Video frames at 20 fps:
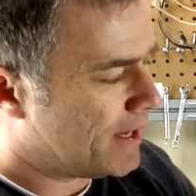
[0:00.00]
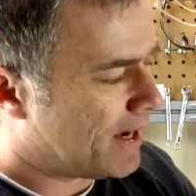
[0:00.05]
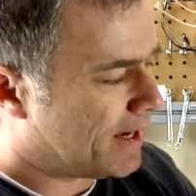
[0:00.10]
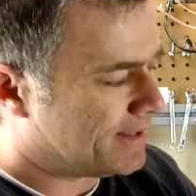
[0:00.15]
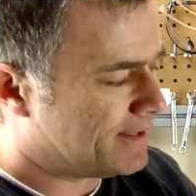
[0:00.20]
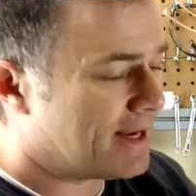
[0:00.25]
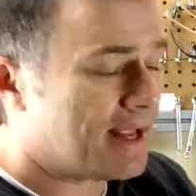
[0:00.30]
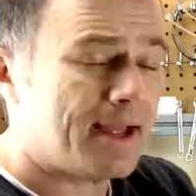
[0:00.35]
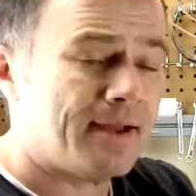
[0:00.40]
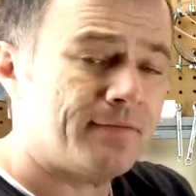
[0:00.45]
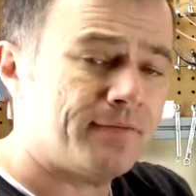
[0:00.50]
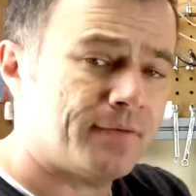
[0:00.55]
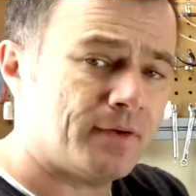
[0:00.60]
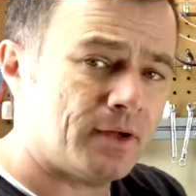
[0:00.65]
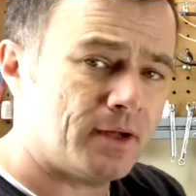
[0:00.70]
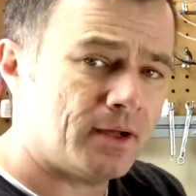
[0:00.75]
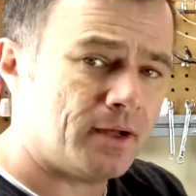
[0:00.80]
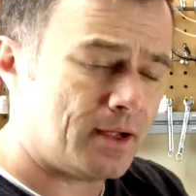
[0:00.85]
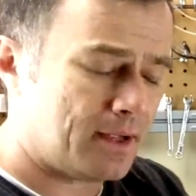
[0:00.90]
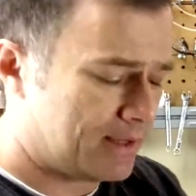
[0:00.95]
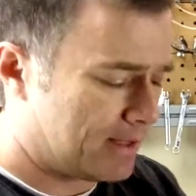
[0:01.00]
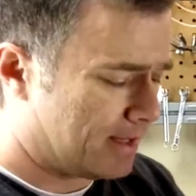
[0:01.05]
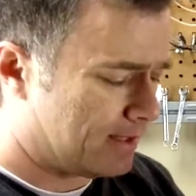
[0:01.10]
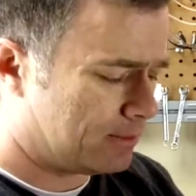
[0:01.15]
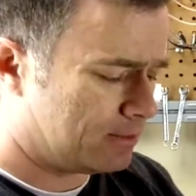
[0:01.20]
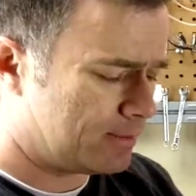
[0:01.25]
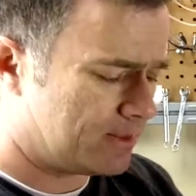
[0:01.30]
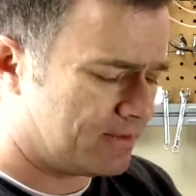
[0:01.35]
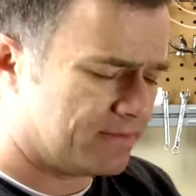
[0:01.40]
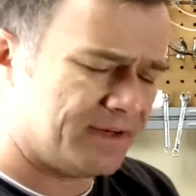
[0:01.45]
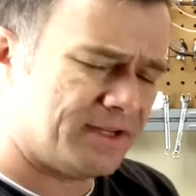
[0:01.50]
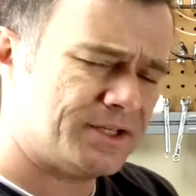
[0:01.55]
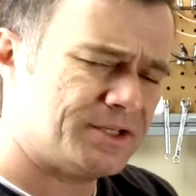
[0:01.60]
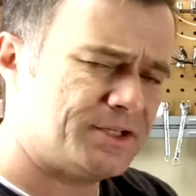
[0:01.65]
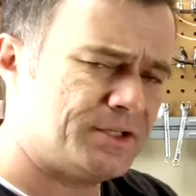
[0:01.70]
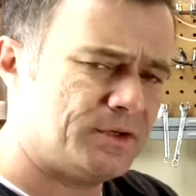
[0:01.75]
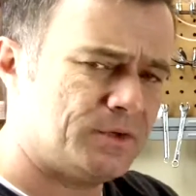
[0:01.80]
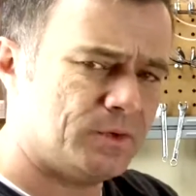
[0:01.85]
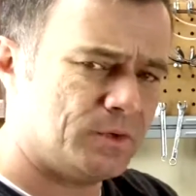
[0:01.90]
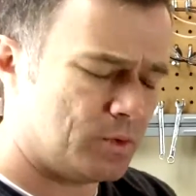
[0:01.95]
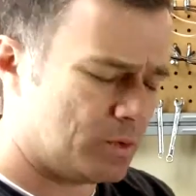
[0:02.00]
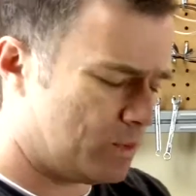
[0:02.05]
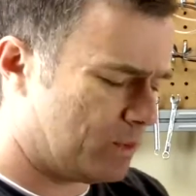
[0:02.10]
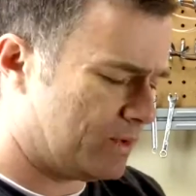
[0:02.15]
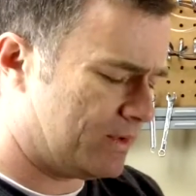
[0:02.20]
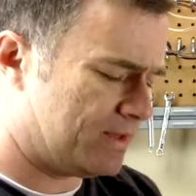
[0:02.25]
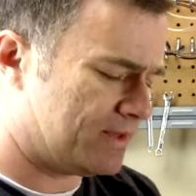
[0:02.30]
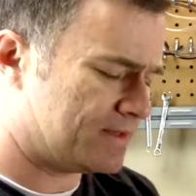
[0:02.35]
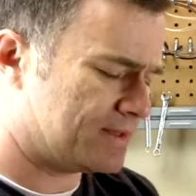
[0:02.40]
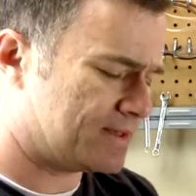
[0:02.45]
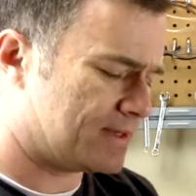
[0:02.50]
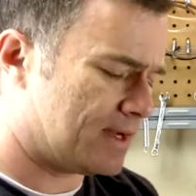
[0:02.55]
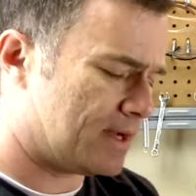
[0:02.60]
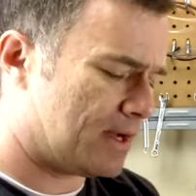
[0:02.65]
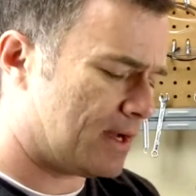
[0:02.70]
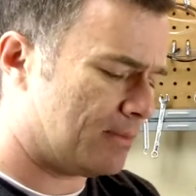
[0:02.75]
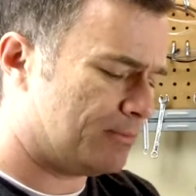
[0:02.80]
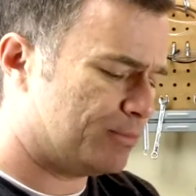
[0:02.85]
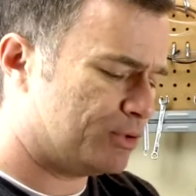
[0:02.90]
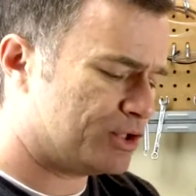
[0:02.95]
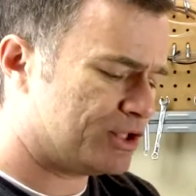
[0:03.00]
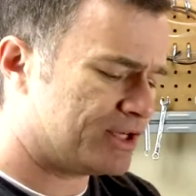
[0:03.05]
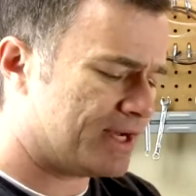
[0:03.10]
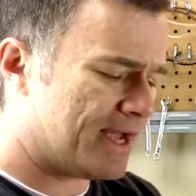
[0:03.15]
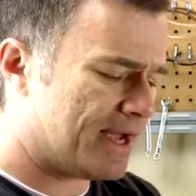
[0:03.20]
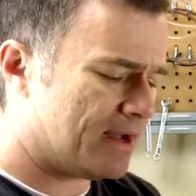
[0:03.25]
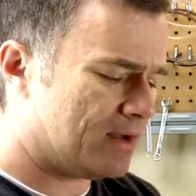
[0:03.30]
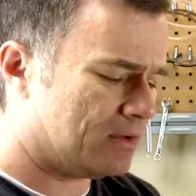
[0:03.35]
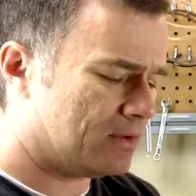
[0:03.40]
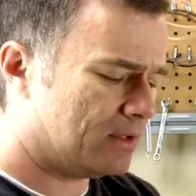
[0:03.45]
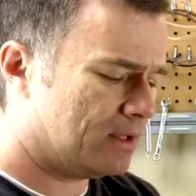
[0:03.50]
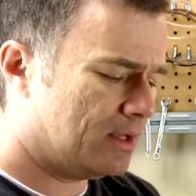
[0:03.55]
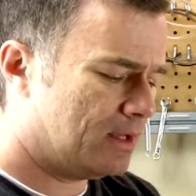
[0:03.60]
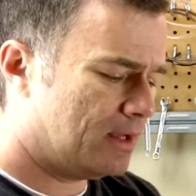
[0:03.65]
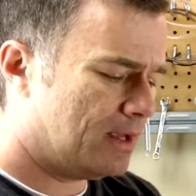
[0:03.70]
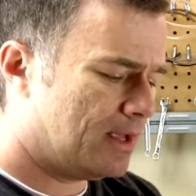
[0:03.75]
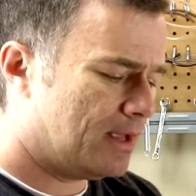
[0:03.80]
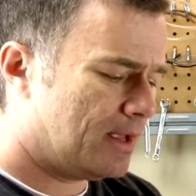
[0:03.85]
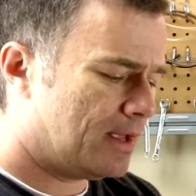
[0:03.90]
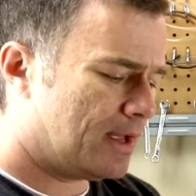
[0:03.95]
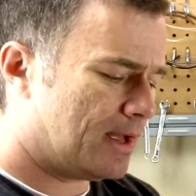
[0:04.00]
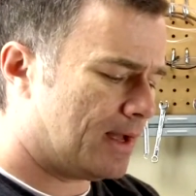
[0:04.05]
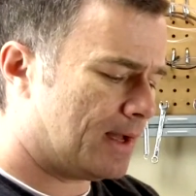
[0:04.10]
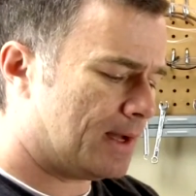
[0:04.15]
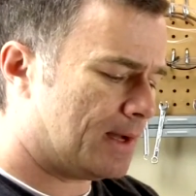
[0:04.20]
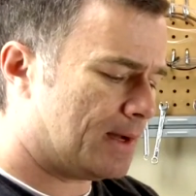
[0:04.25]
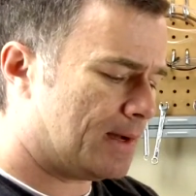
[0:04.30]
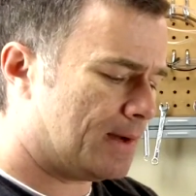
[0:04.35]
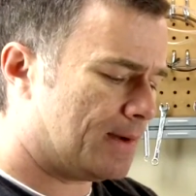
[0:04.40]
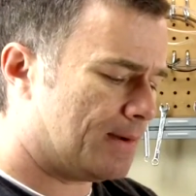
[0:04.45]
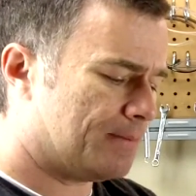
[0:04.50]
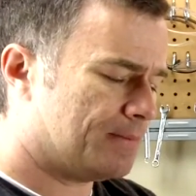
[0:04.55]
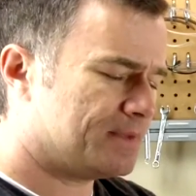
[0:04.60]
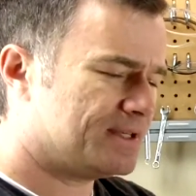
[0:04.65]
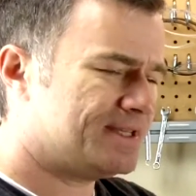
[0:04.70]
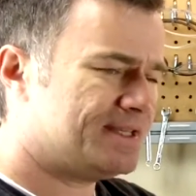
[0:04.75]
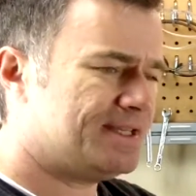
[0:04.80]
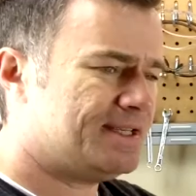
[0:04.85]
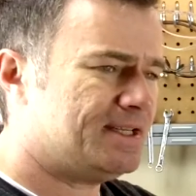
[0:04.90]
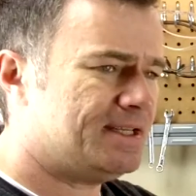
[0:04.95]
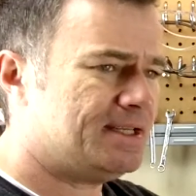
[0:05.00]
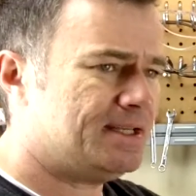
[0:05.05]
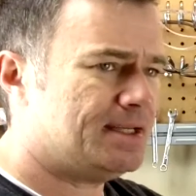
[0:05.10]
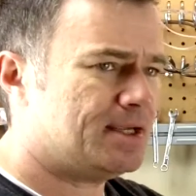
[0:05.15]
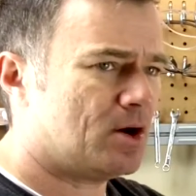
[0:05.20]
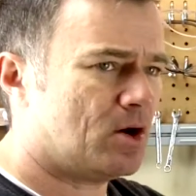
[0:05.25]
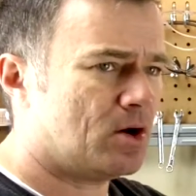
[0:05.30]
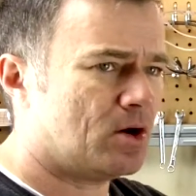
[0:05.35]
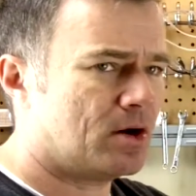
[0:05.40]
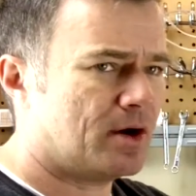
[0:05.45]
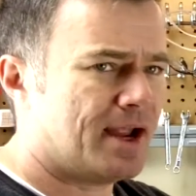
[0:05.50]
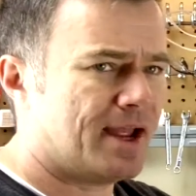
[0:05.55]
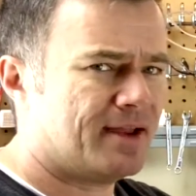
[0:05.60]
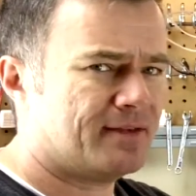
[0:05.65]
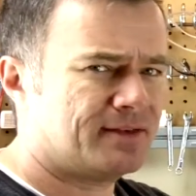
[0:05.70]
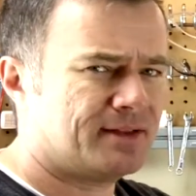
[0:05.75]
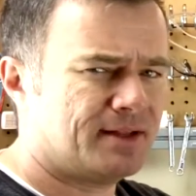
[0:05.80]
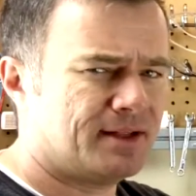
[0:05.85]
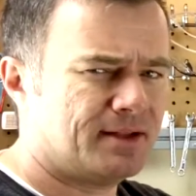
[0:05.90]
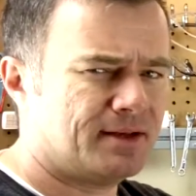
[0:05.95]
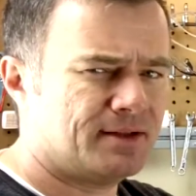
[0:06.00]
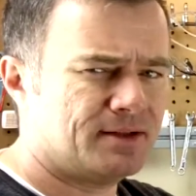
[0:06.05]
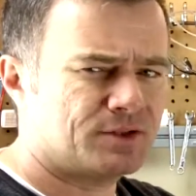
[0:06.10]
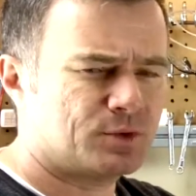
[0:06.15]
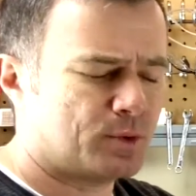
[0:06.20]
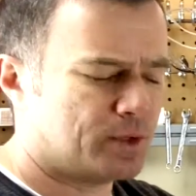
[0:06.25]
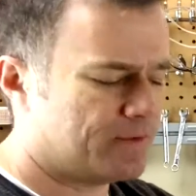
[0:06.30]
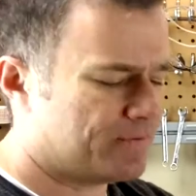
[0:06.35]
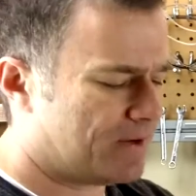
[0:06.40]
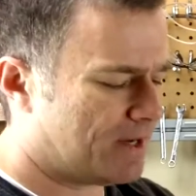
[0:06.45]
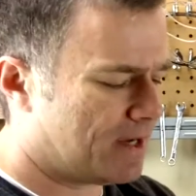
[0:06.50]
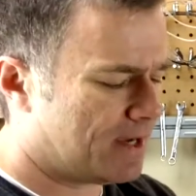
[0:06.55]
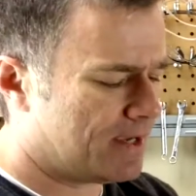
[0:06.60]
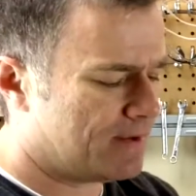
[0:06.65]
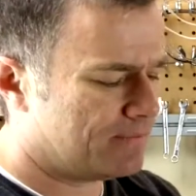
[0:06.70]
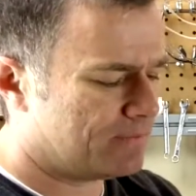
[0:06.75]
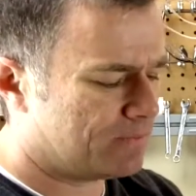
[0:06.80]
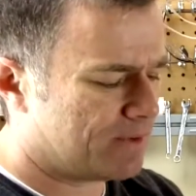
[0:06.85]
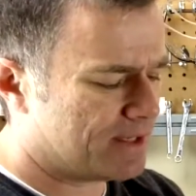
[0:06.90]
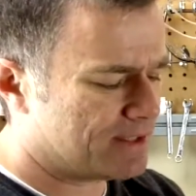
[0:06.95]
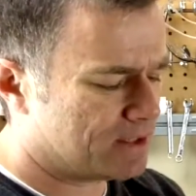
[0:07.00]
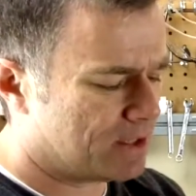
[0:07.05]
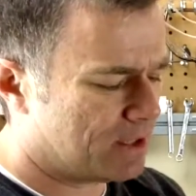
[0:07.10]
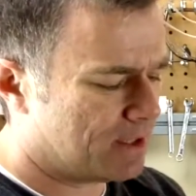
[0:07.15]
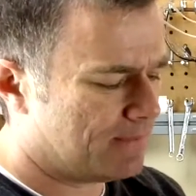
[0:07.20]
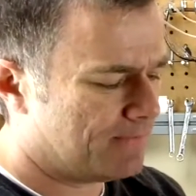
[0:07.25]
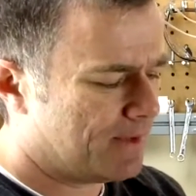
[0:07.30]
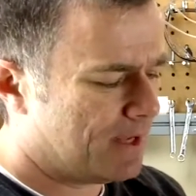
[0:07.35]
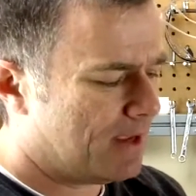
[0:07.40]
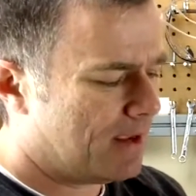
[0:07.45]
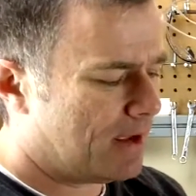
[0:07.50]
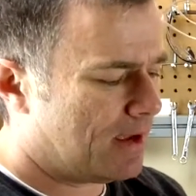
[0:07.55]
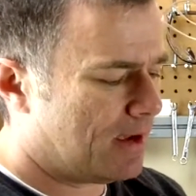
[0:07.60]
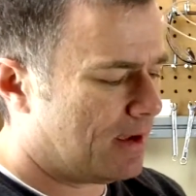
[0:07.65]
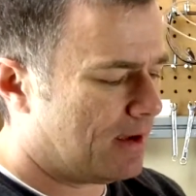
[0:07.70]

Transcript: I did have a little bit of an issue with this Bushnell TRS, I think it is, 25 red dot.